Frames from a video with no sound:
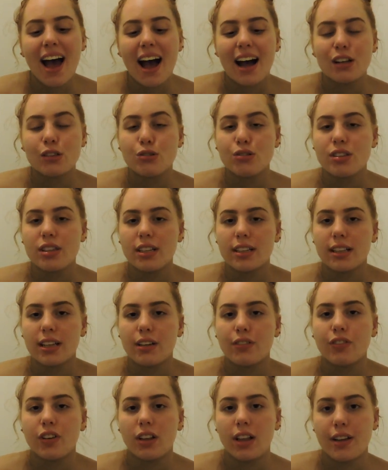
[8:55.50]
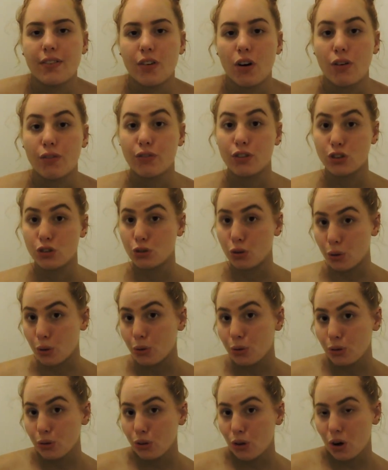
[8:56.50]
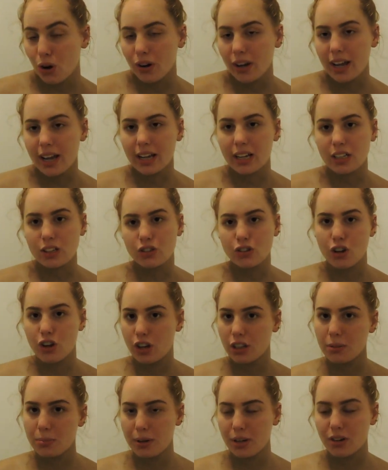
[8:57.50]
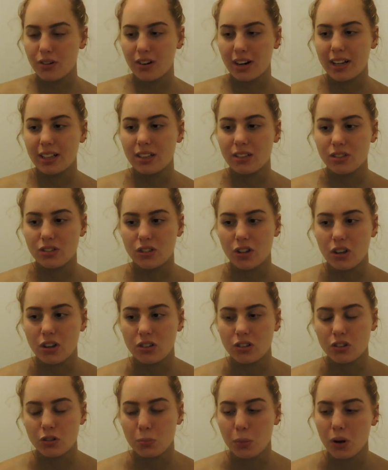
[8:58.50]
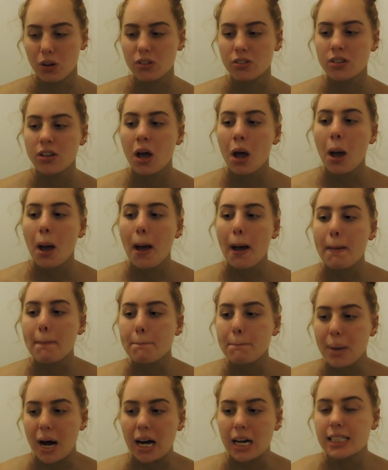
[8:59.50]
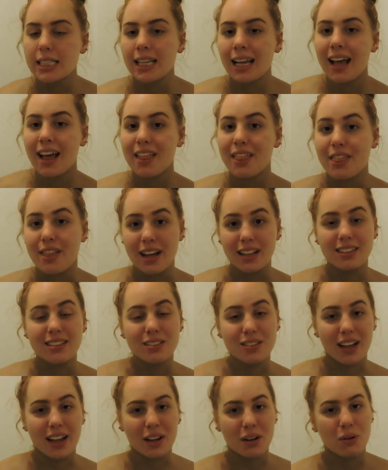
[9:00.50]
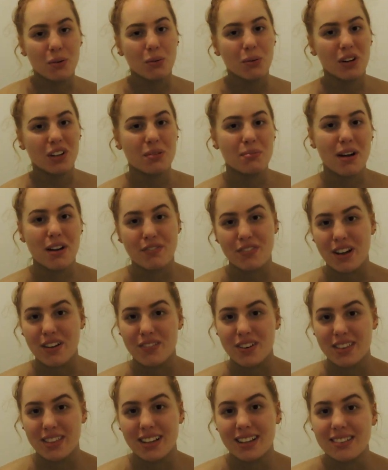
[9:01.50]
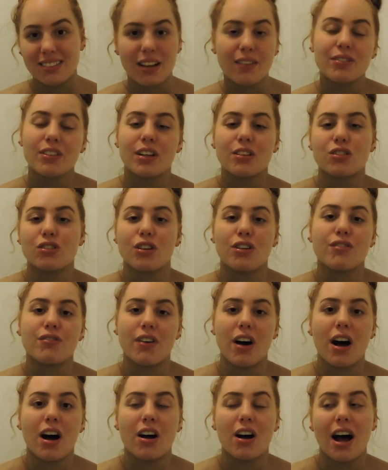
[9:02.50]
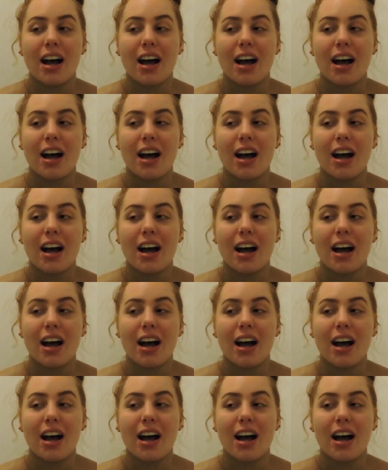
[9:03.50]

I do think that if you leave it on for too long it can turn a bit green in certain spots, but that is like one of my favourite things I've done so far.